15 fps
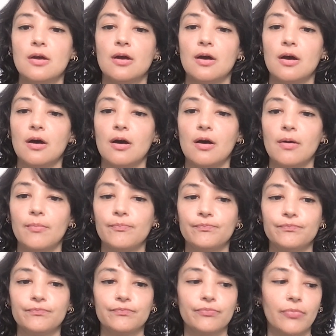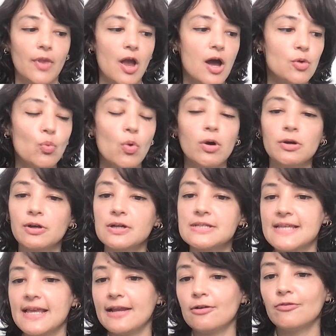unwanted
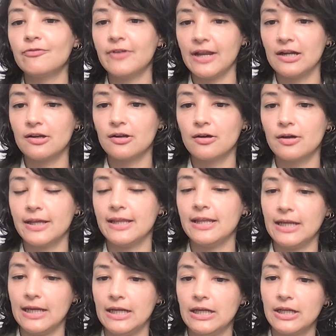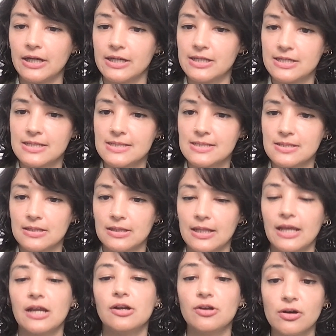sale of data in India is,
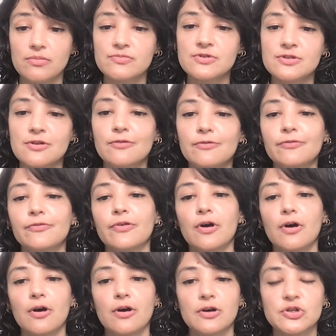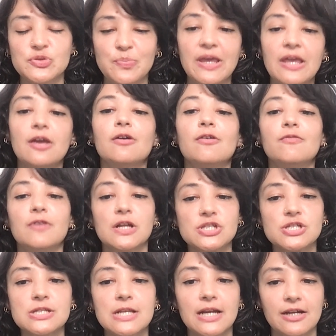like in terms of speaking of
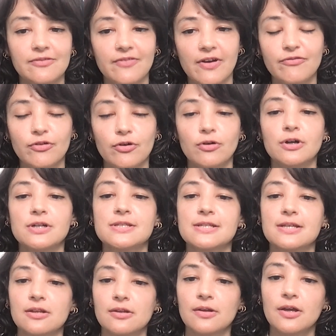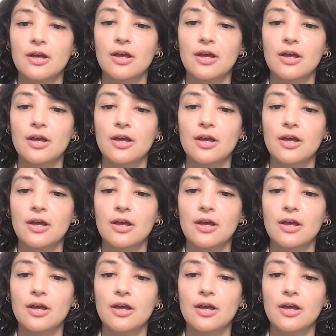legislative efforts, and